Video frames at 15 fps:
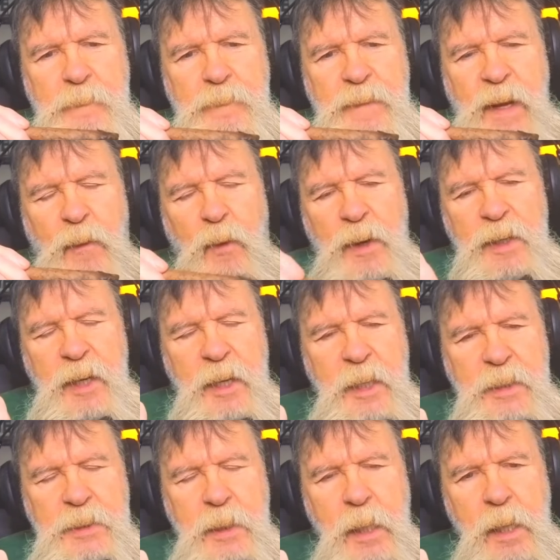Now, what did he
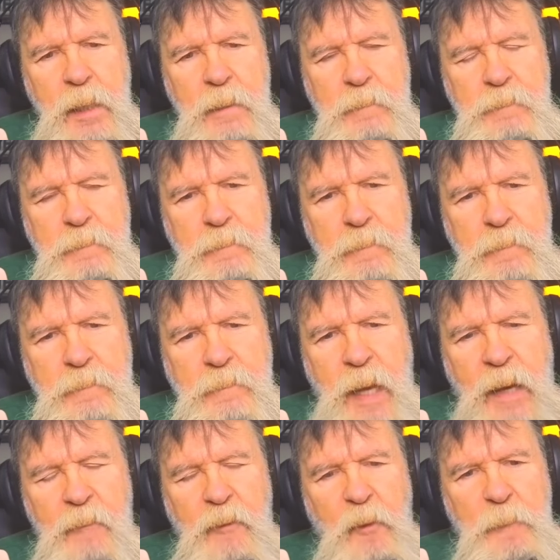say?
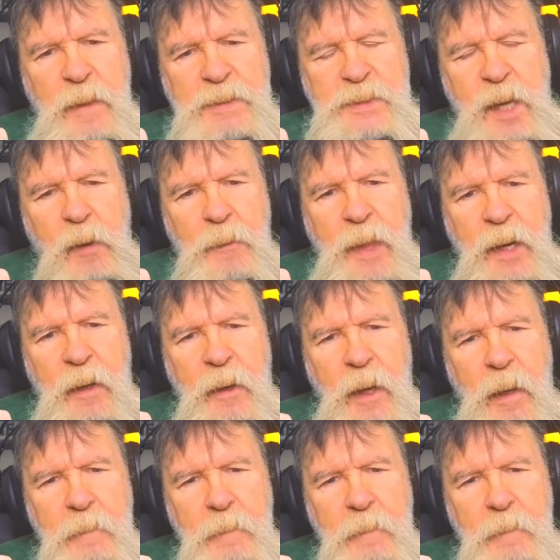I don't know if I saw that or not.